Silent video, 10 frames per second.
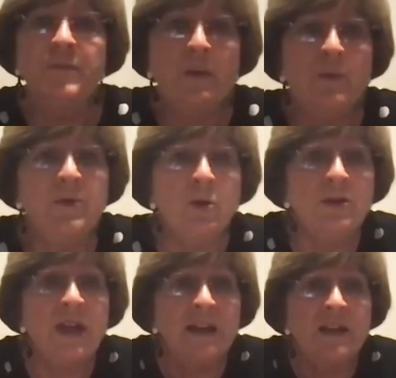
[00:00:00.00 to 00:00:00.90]
That would be cool.
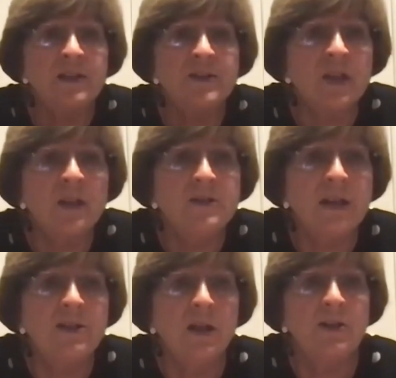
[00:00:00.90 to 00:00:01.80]
That is, uh,
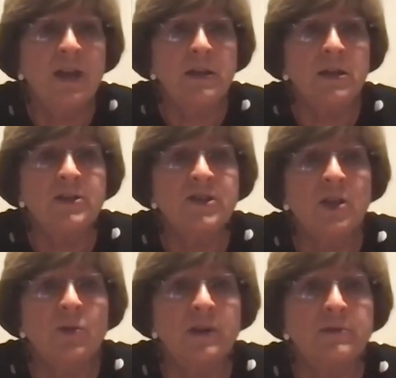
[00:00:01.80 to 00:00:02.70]
Danielle, that is a
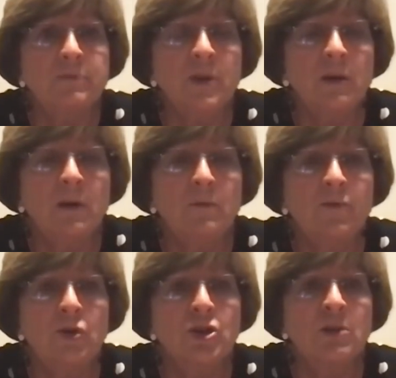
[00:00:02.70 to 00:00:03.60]
great uh,
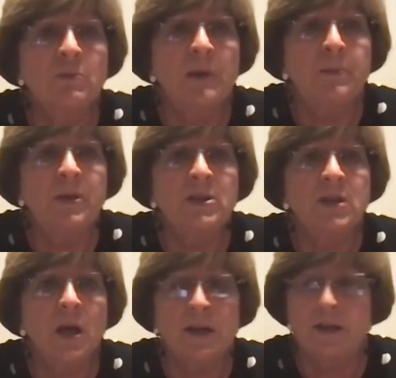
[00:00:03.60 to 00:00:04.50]
version by
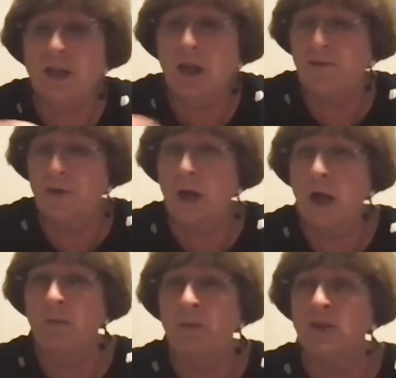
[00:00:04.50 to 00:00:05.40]
Pentatonix. I'd
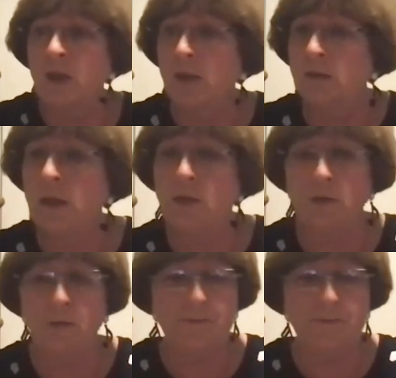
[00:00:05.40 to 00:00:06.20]
forgotten about that. Thank you.